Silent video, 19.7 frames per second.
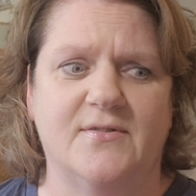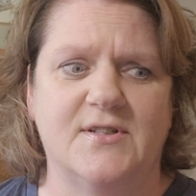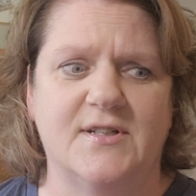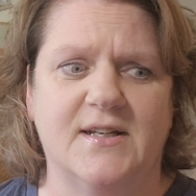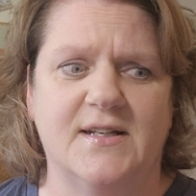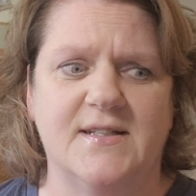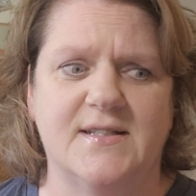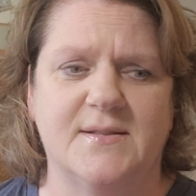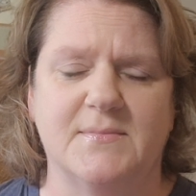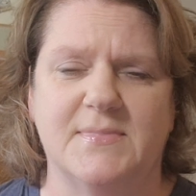She
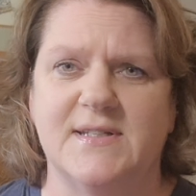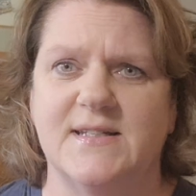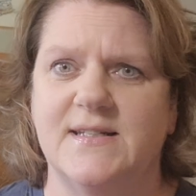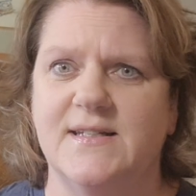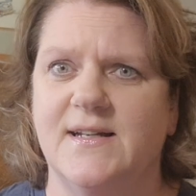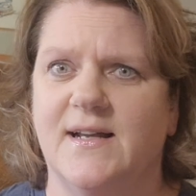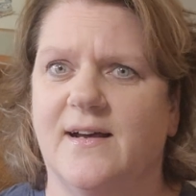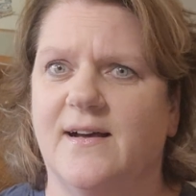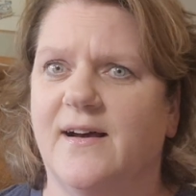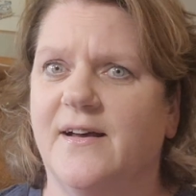had some
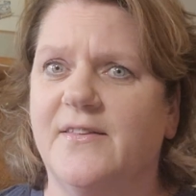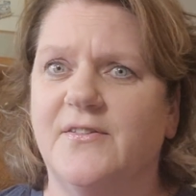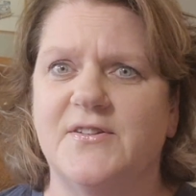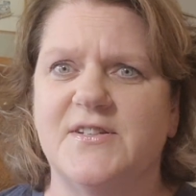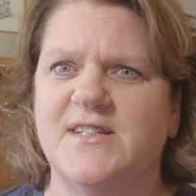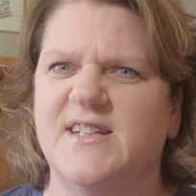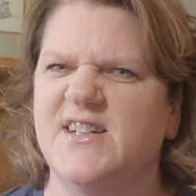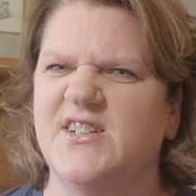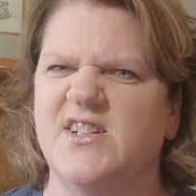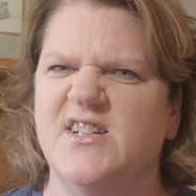other
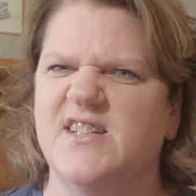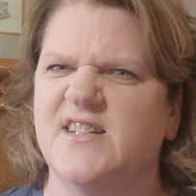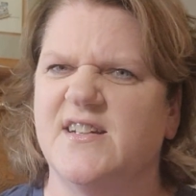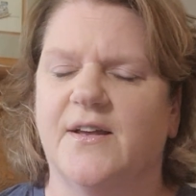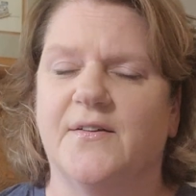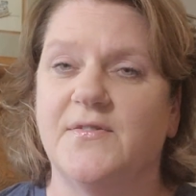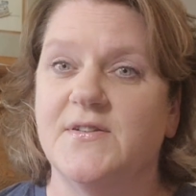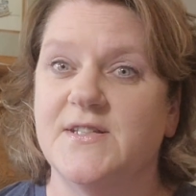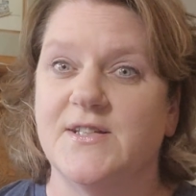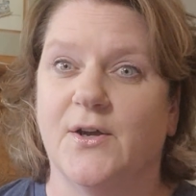stitchy
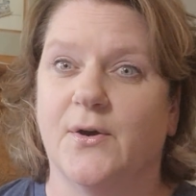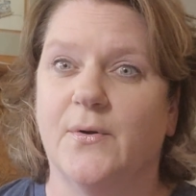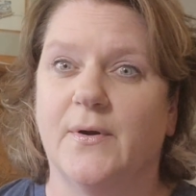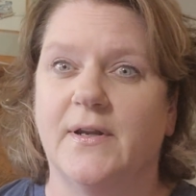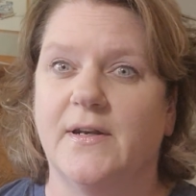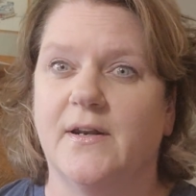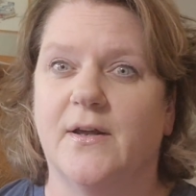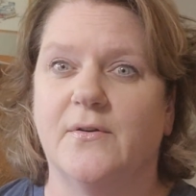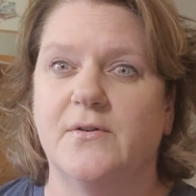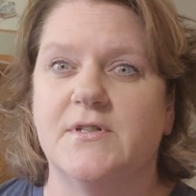stuff,
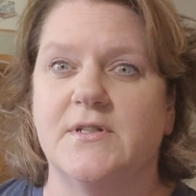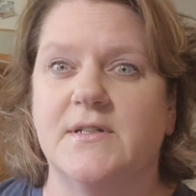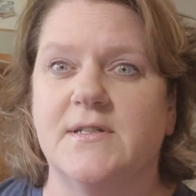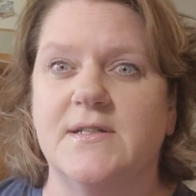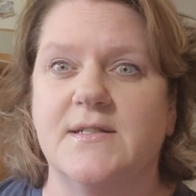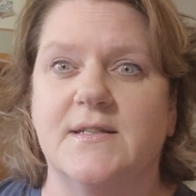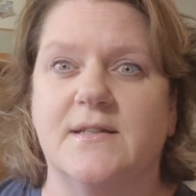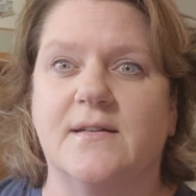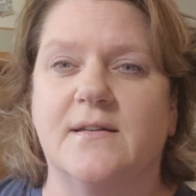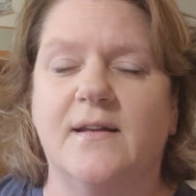sewing notions
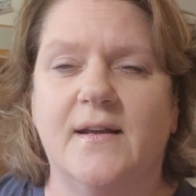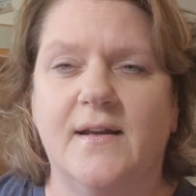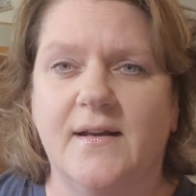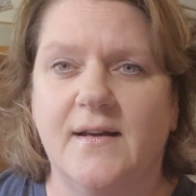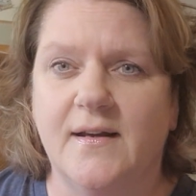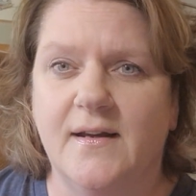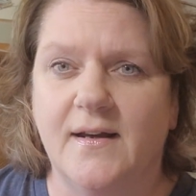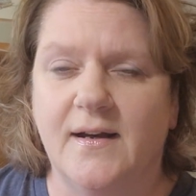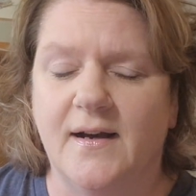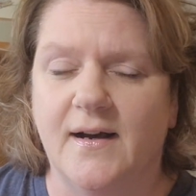
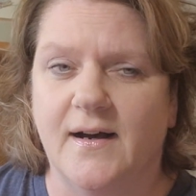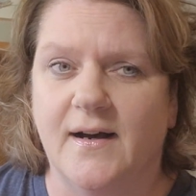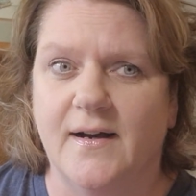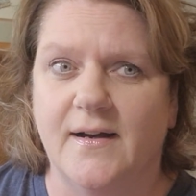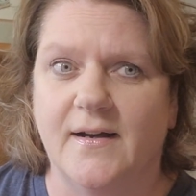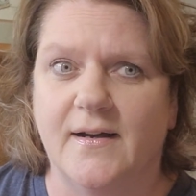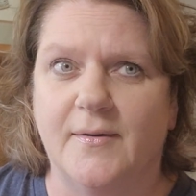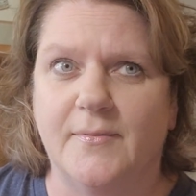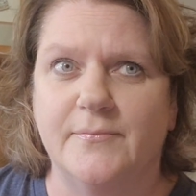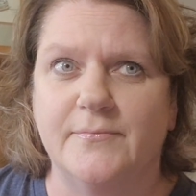
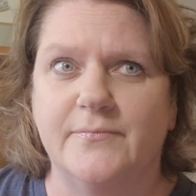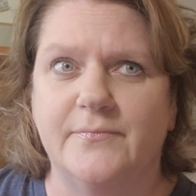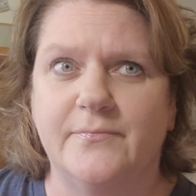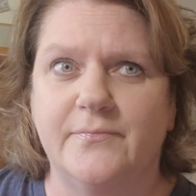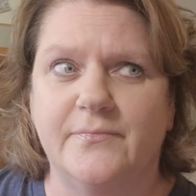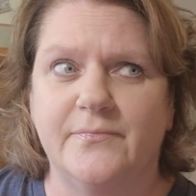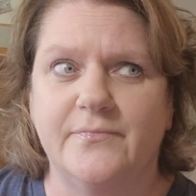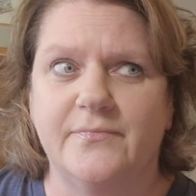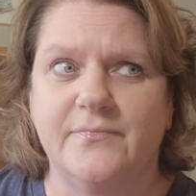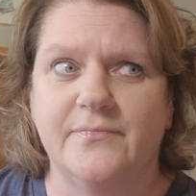and
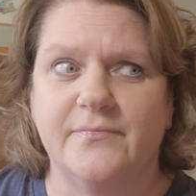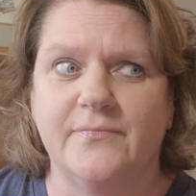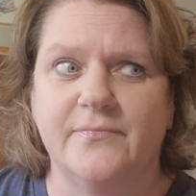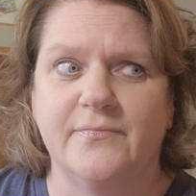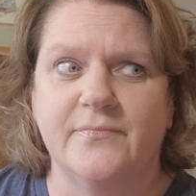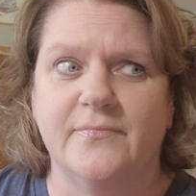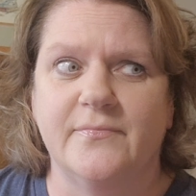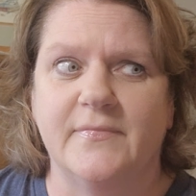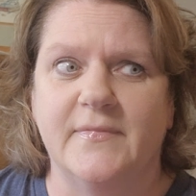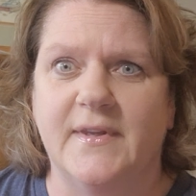
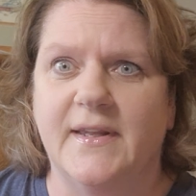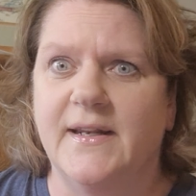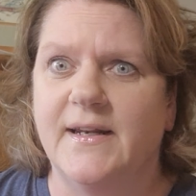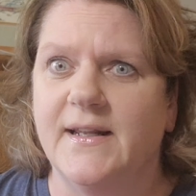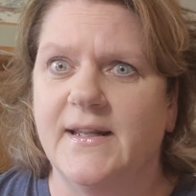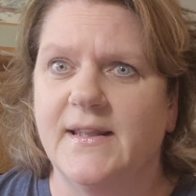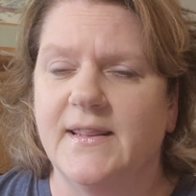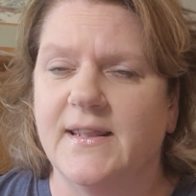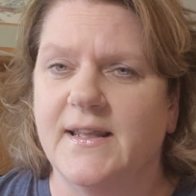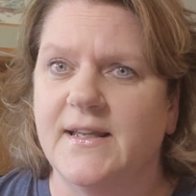
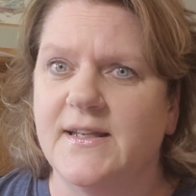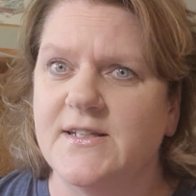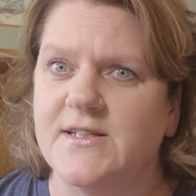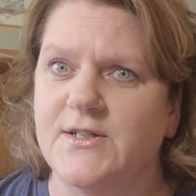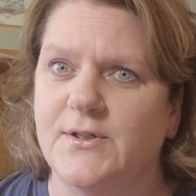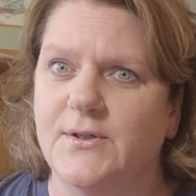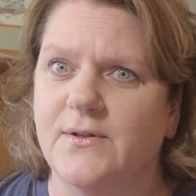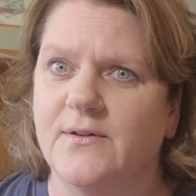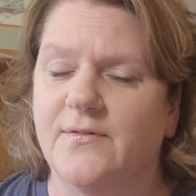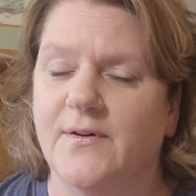knitting things
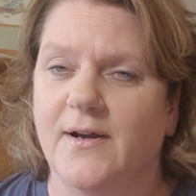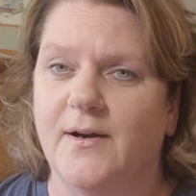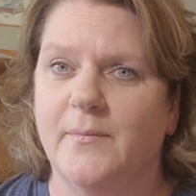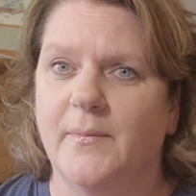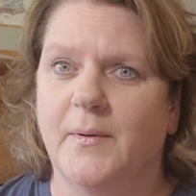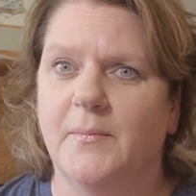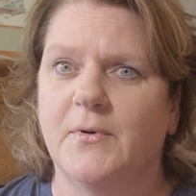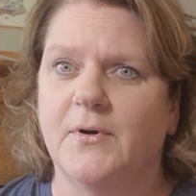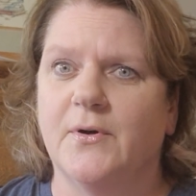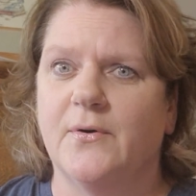too, if I
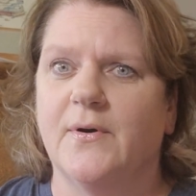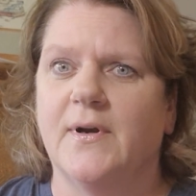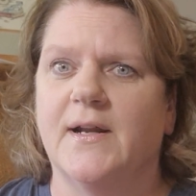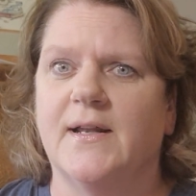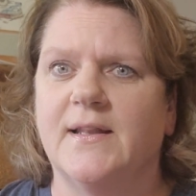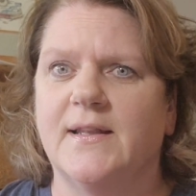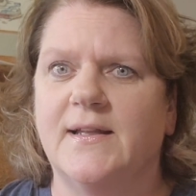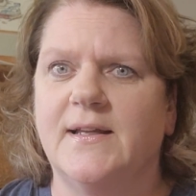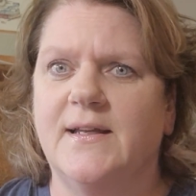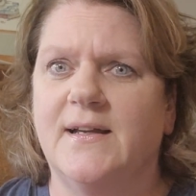remember
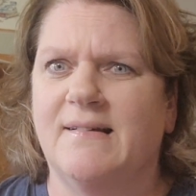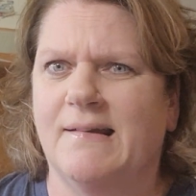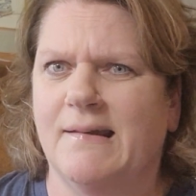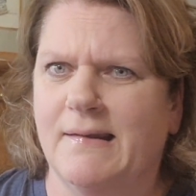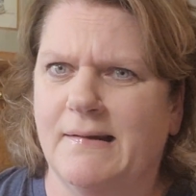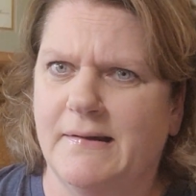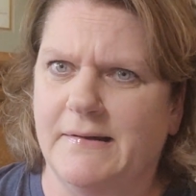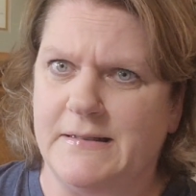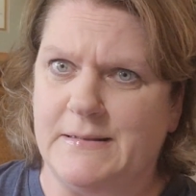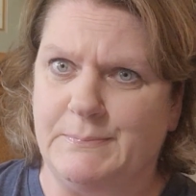correctly.
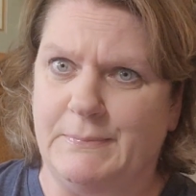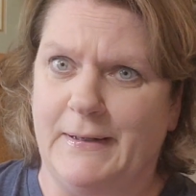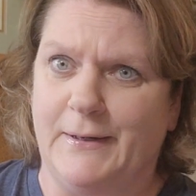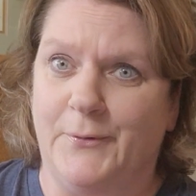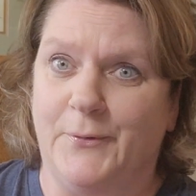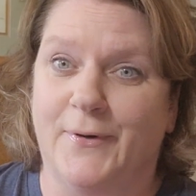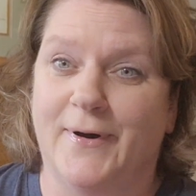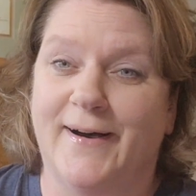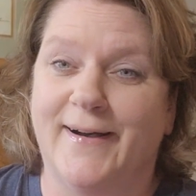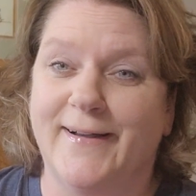Again, it's been a
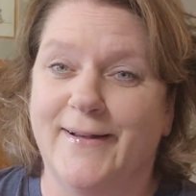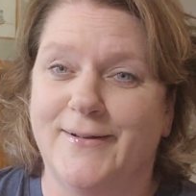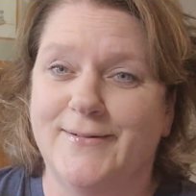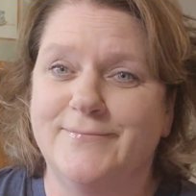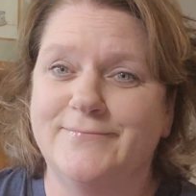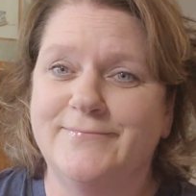while.